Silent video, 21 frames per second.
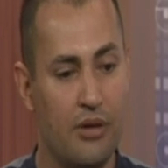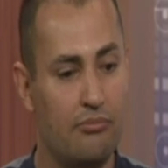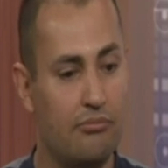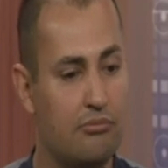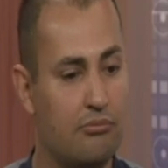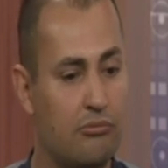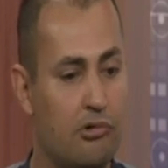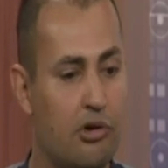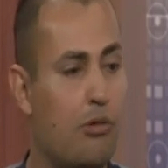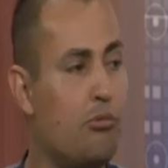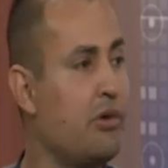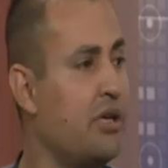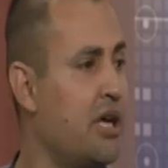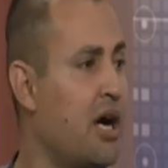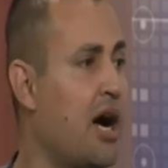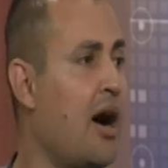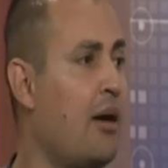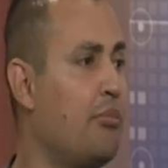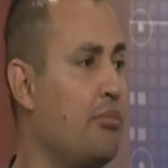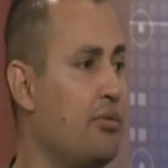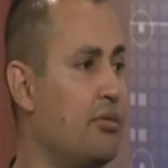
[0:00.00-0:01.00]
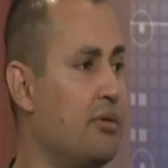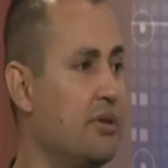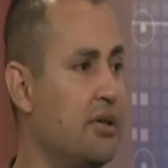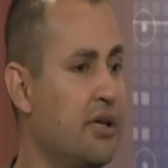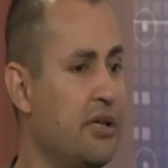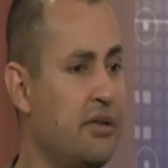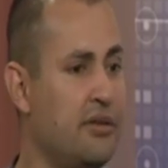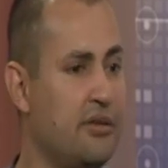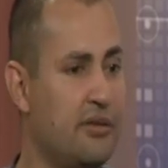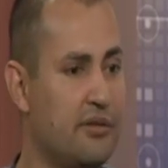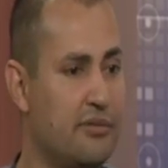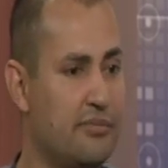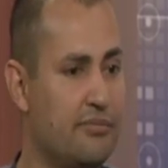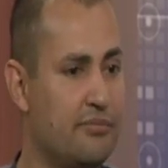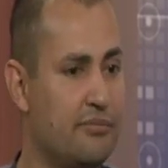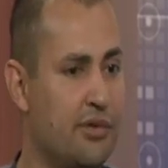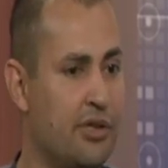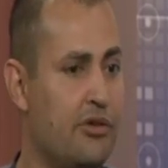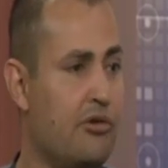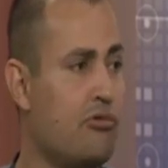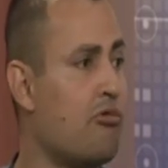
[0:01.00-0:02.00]
growing up in
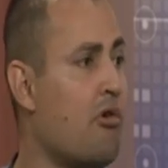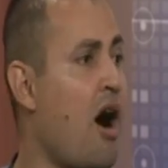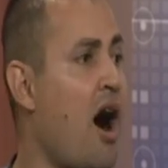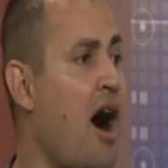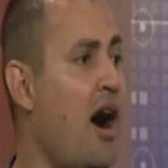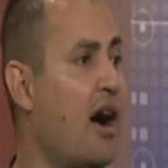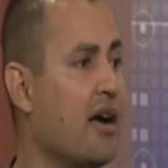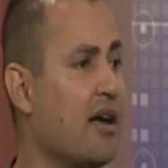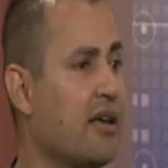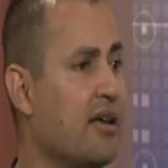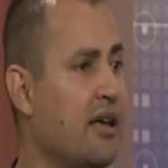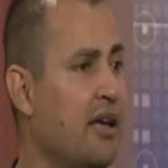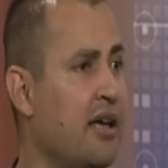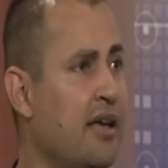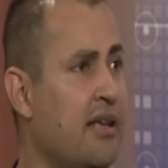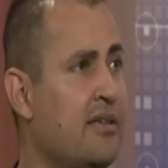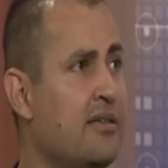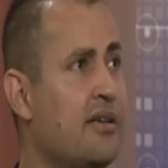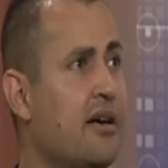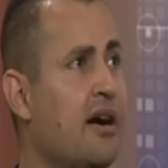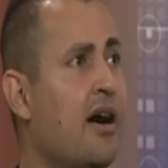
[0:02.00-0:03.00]
Iraq and